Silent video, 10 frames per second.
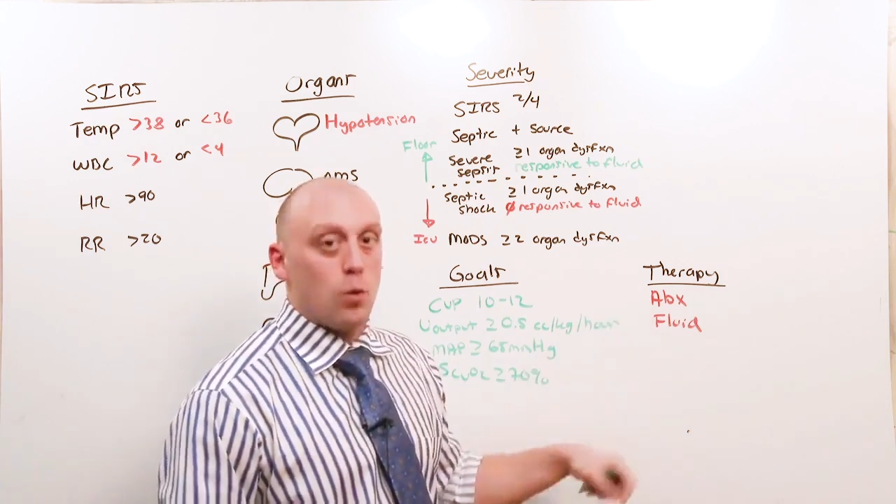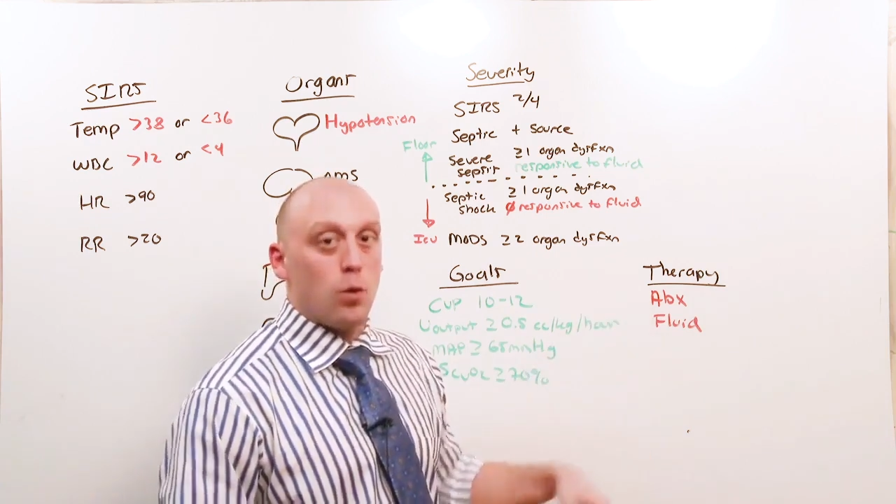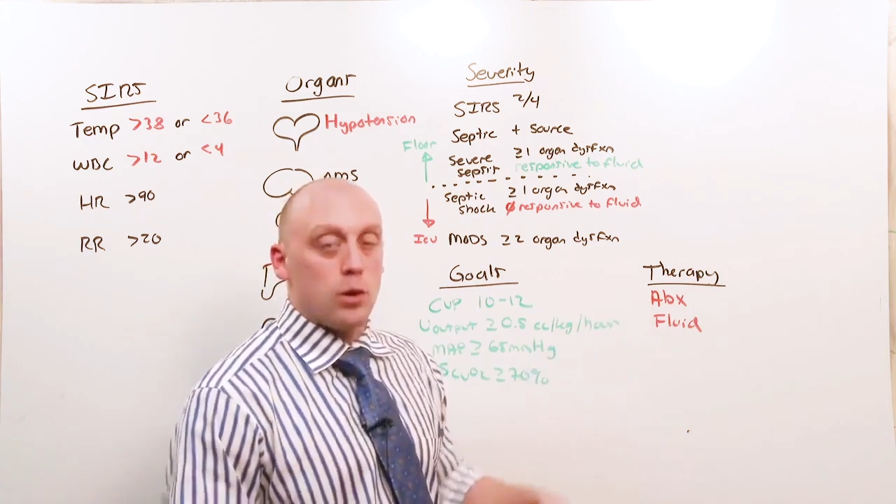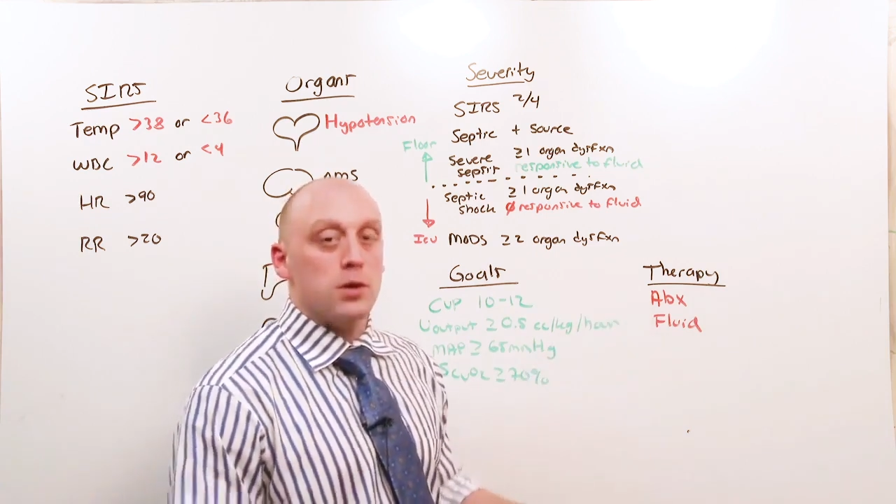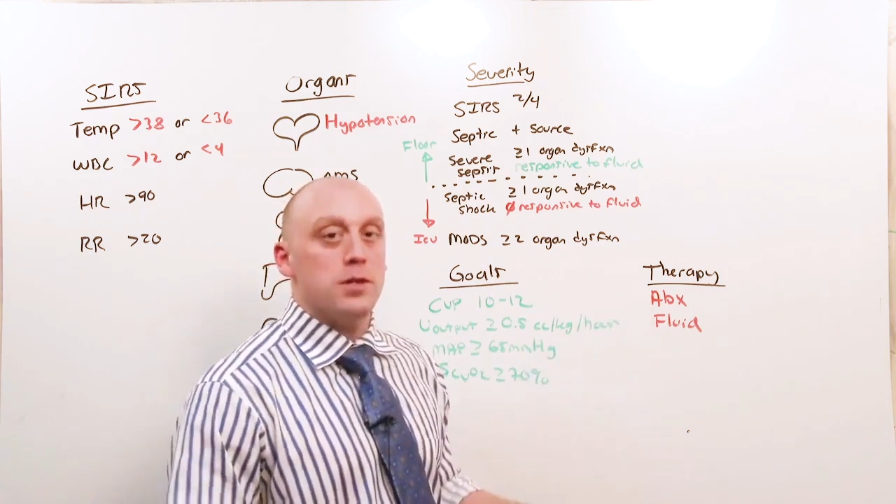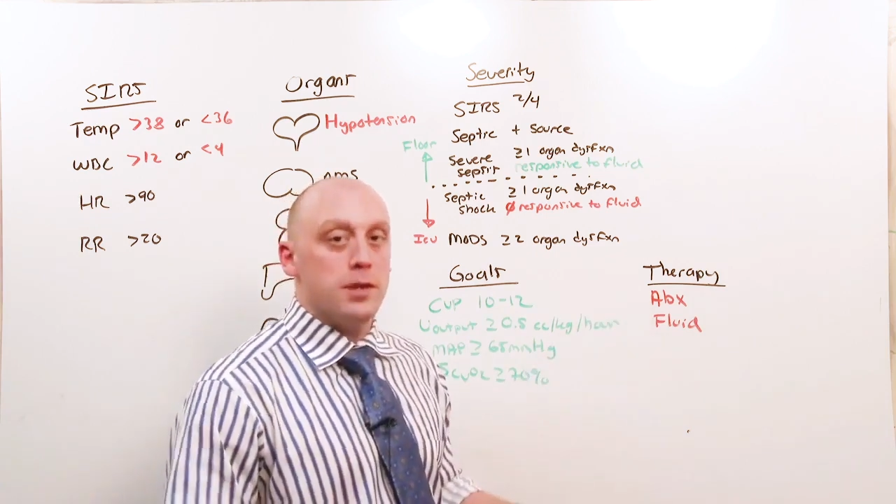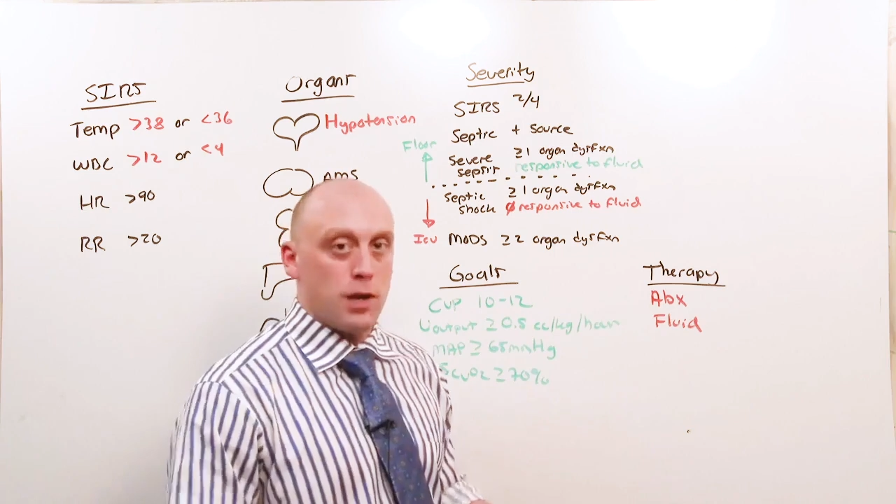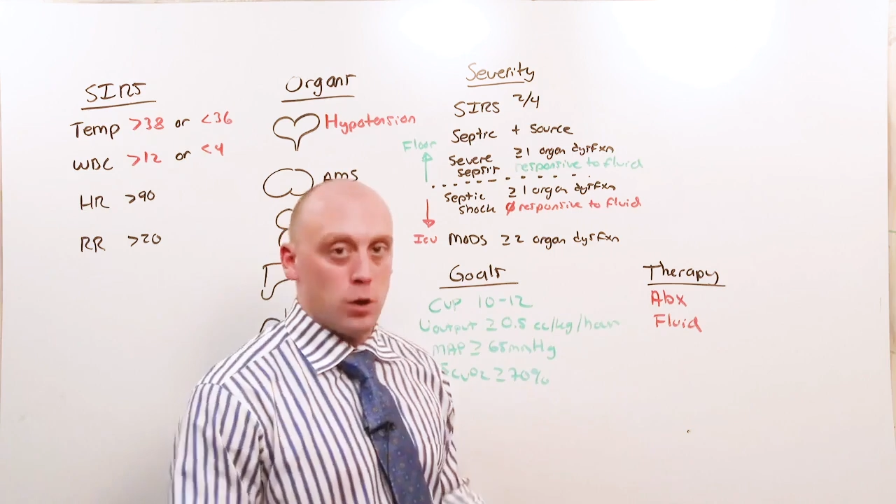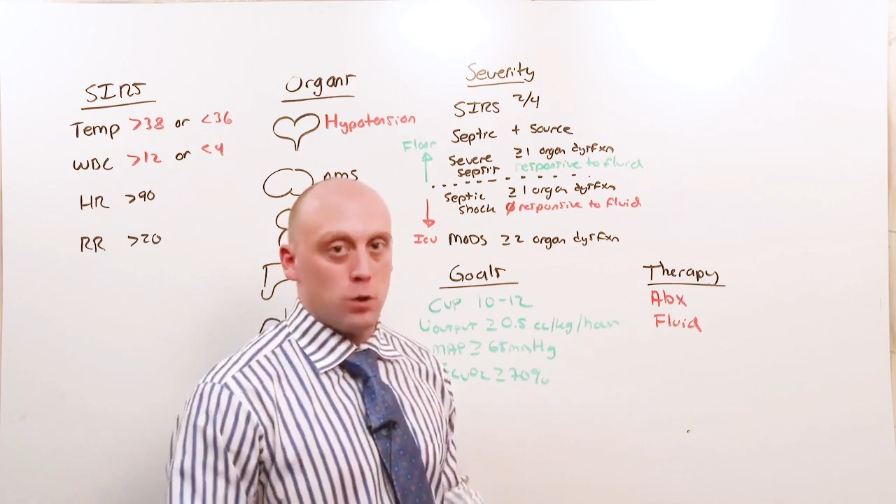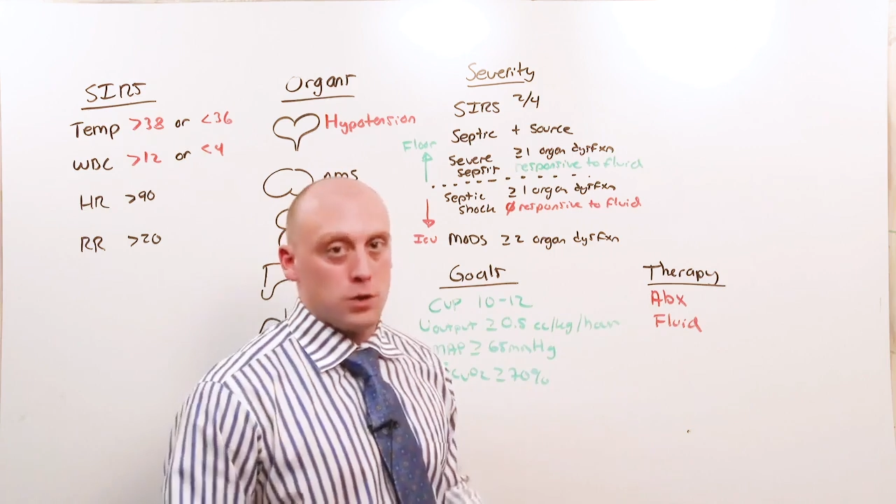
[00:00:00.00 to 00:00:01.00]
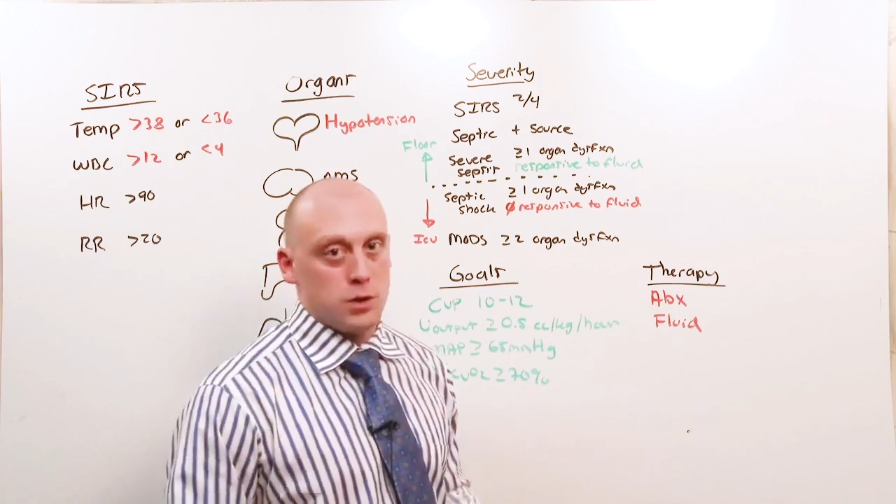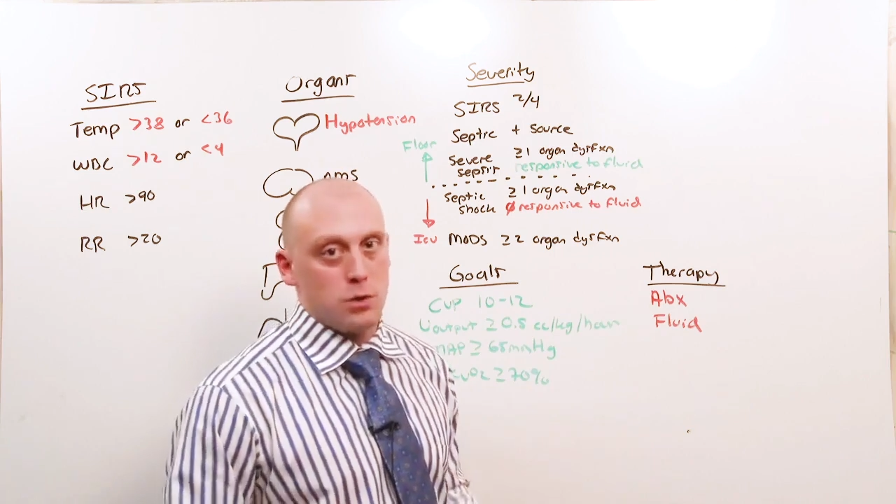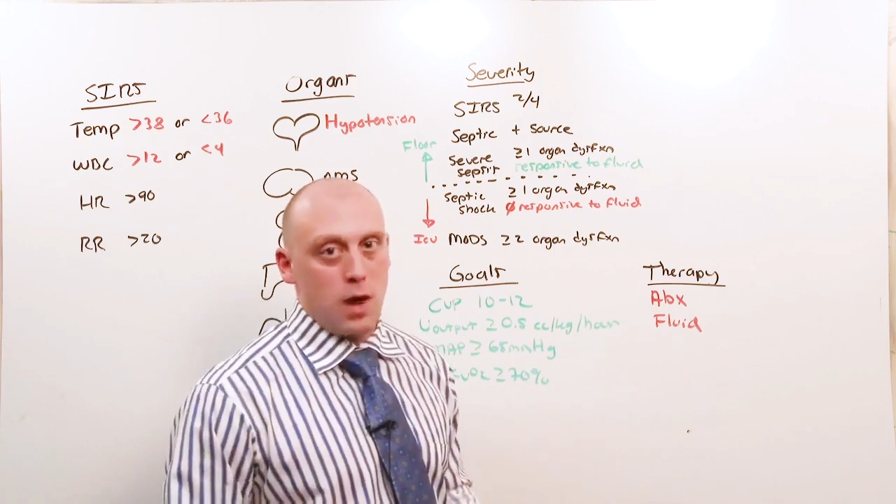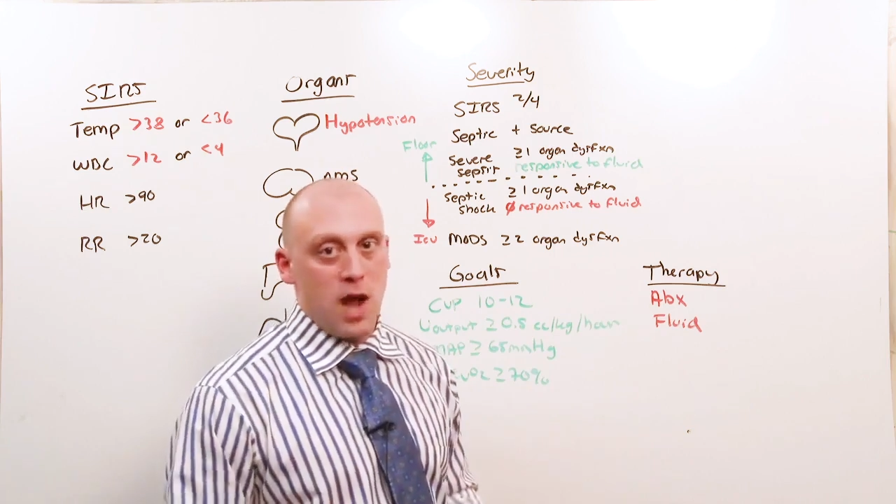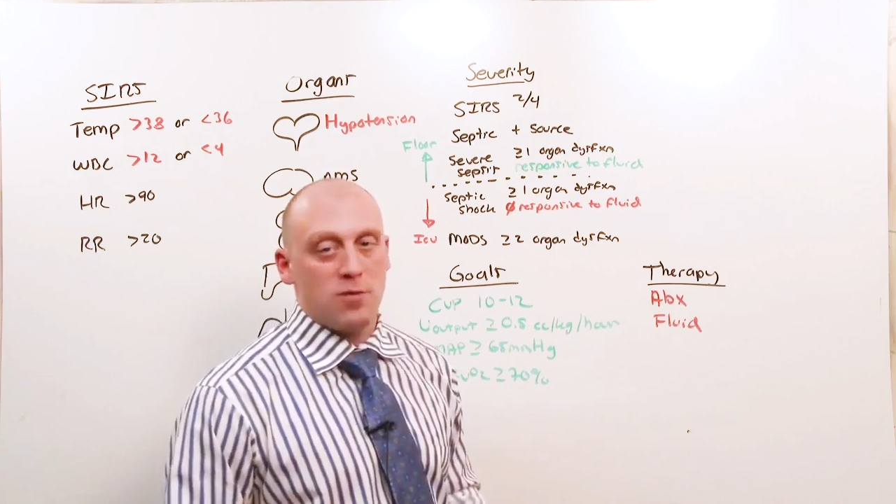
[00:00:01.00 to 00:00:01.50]
or narrow once
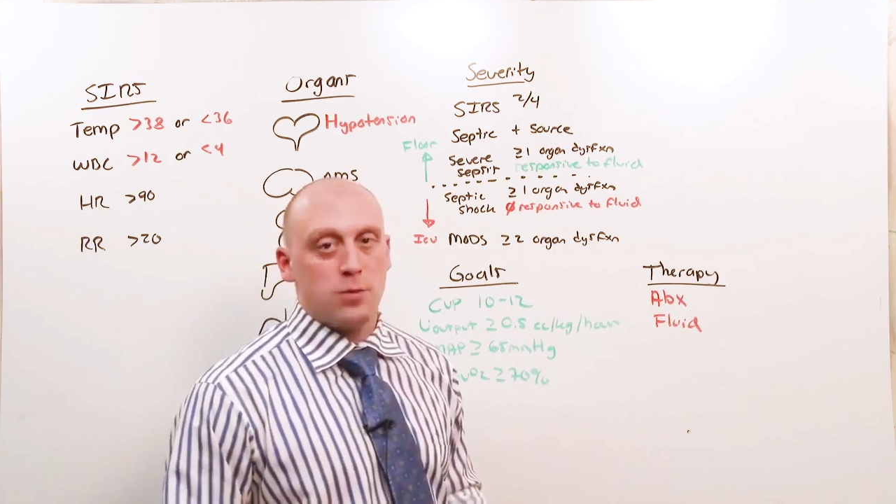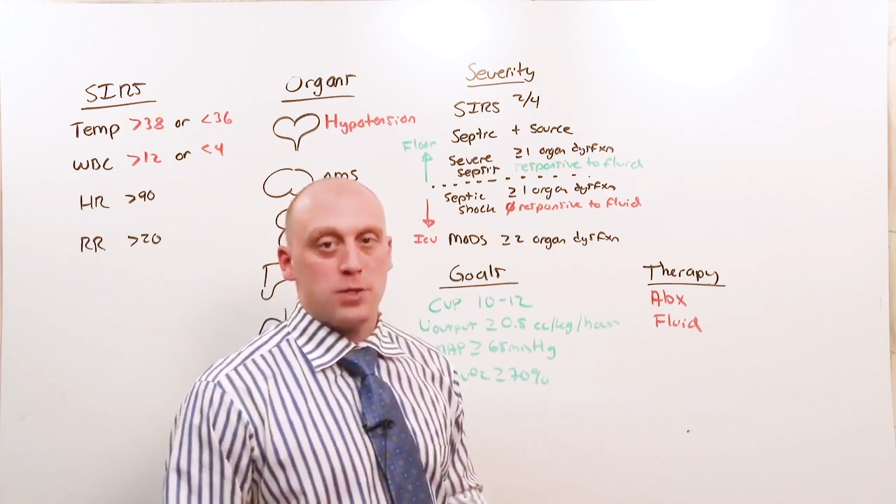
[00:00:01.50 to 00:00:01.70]
you have